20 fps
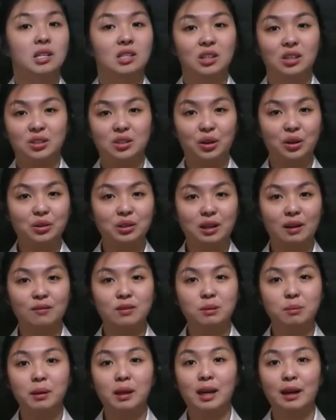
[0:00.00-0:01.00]
so you don't have
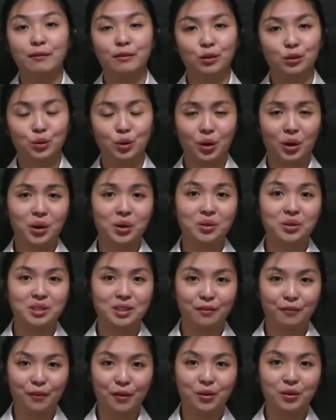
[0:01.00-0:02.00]
to be left on your own
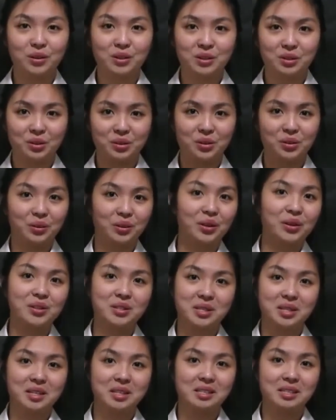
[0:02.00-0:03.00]
to focus on your
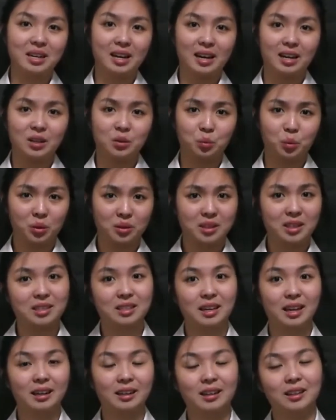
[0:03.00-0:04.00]
losses and what
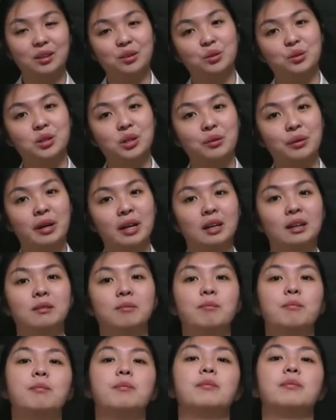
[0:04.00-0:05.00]
exactly you're doing.
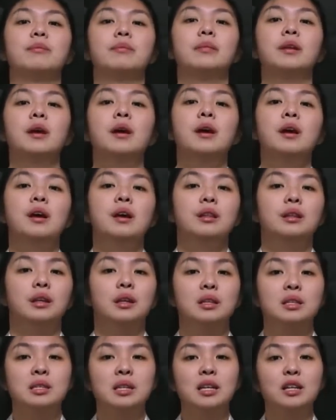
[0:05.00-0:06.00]
The
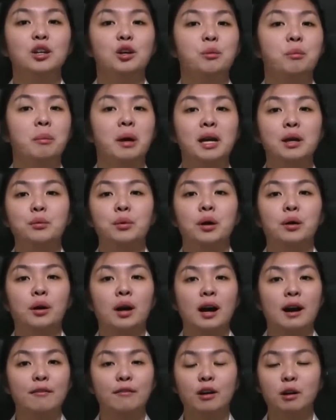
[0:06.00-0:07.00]
casino may well
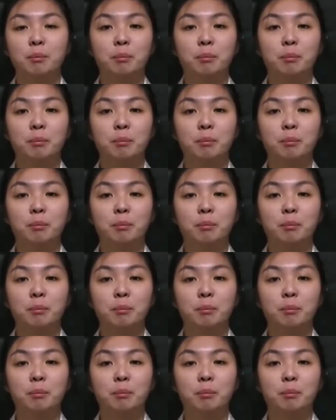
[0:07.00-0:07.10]
have